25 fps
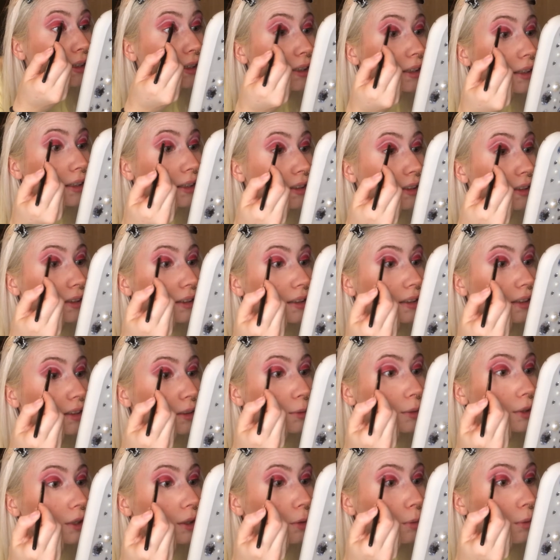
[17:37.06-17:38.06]
in, because
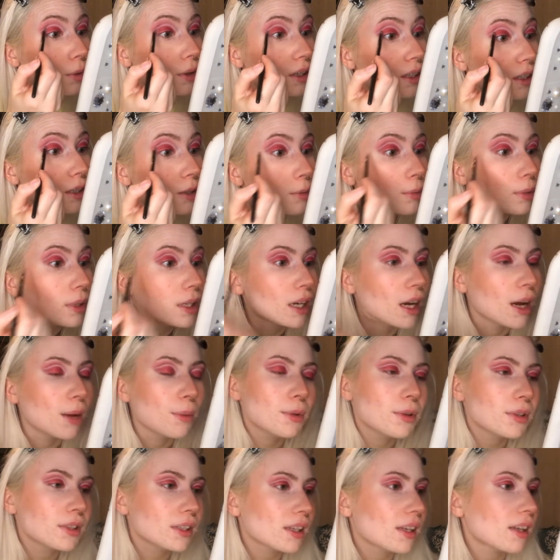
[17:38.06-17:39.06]
we don't want it to be, I'm
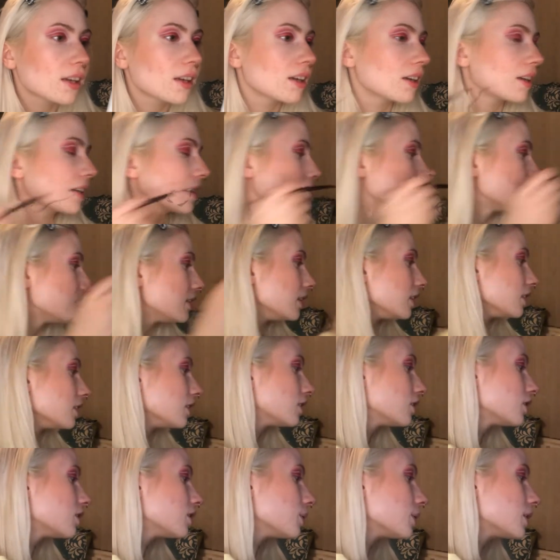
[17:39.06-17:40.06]
using a
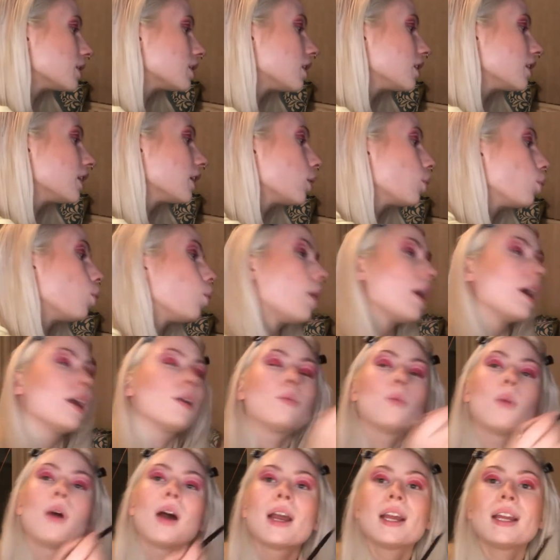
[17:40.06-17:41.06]
concealer so it's not like
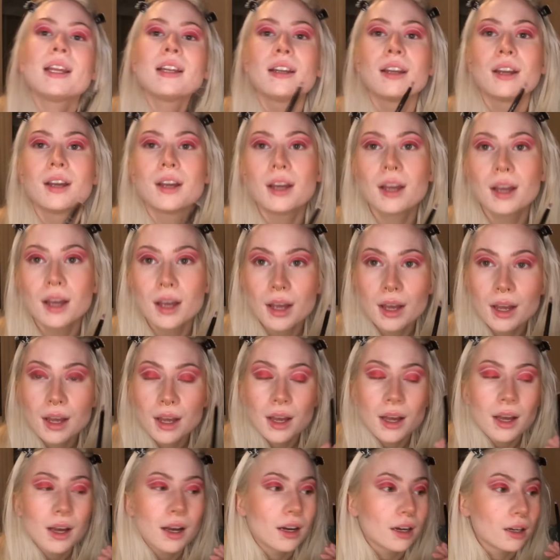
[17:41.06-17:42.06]
white white,
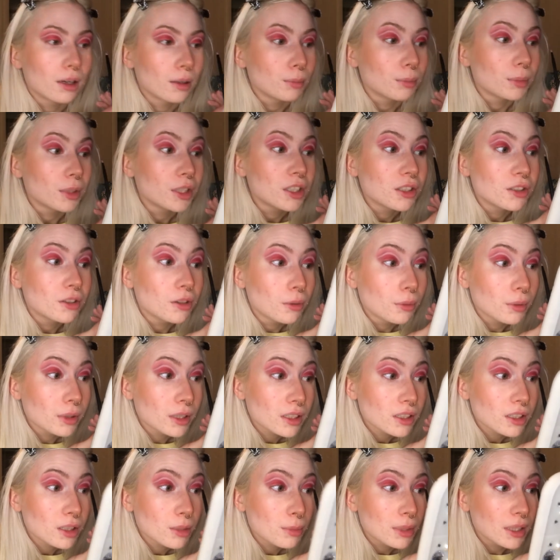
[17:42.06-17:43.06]
but you don't
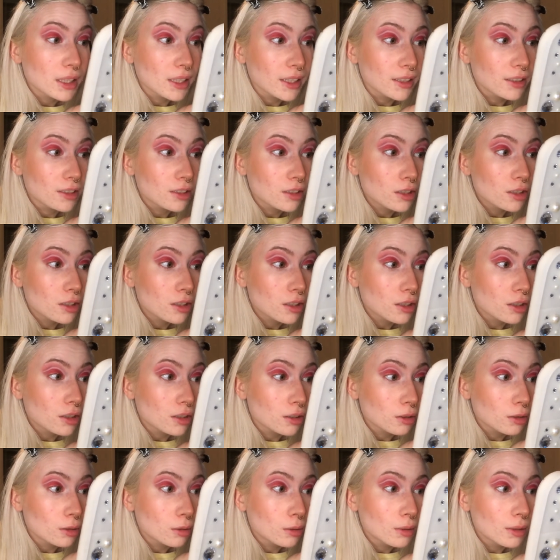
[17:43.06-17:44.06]
want it to be like
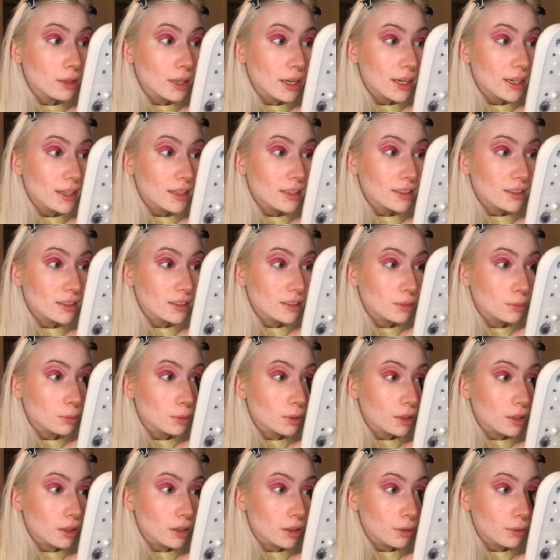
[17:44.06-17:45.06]
too light, because
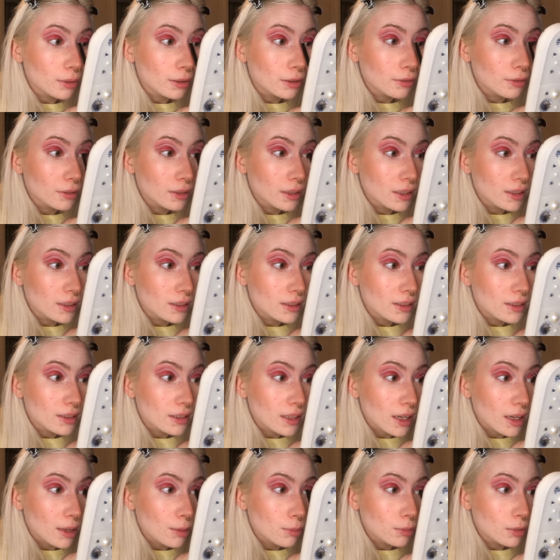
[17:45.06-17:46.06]
we're not going for the
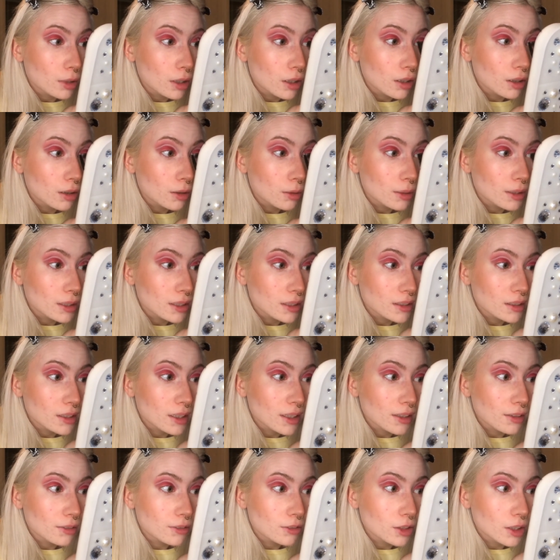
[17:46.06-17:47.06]
same look. We're just
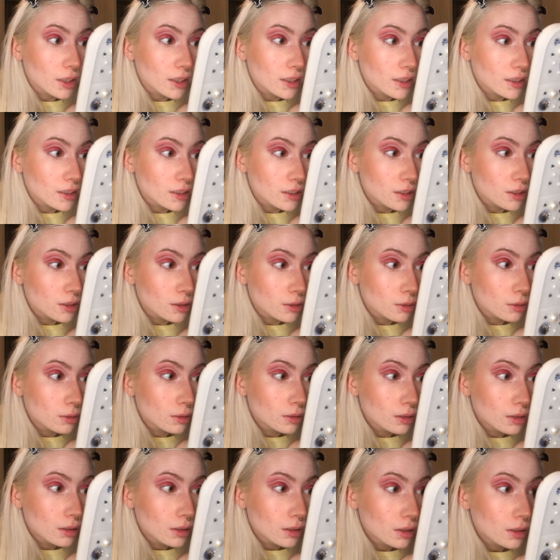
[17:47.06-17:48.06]
kind of trying to
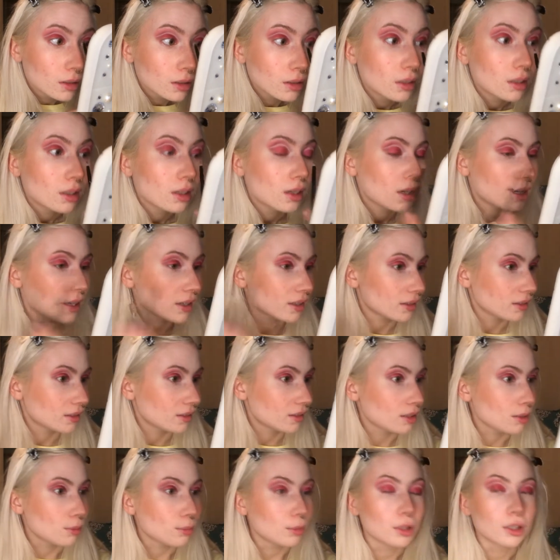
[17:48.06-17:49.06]
do a
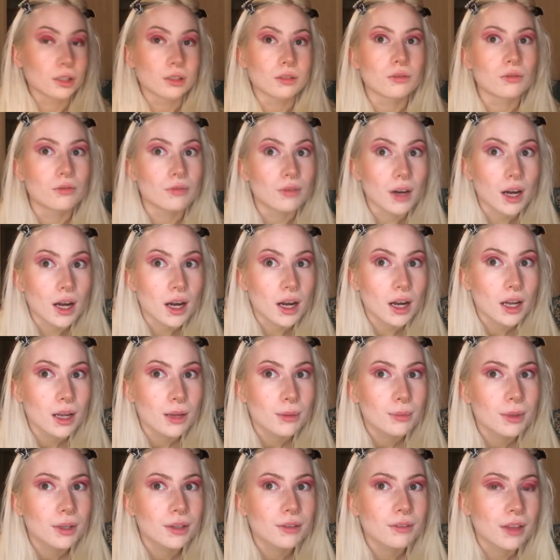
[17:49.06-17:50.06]
similar
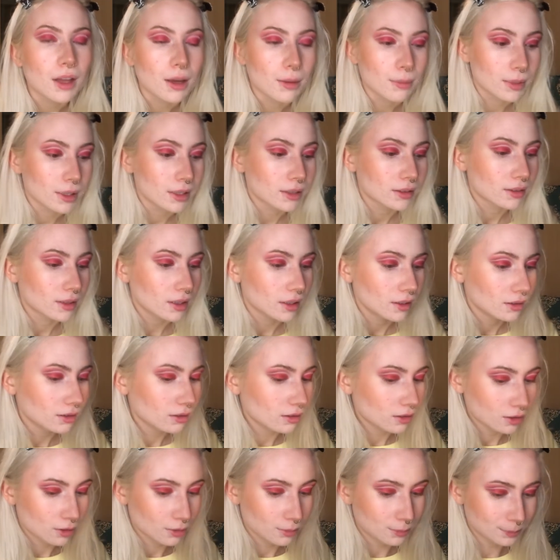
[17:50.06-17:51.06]
vibe, if that makes
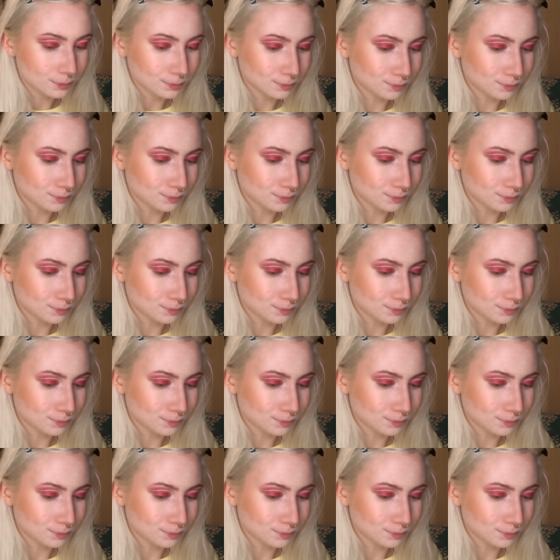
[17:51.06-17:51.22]
sense.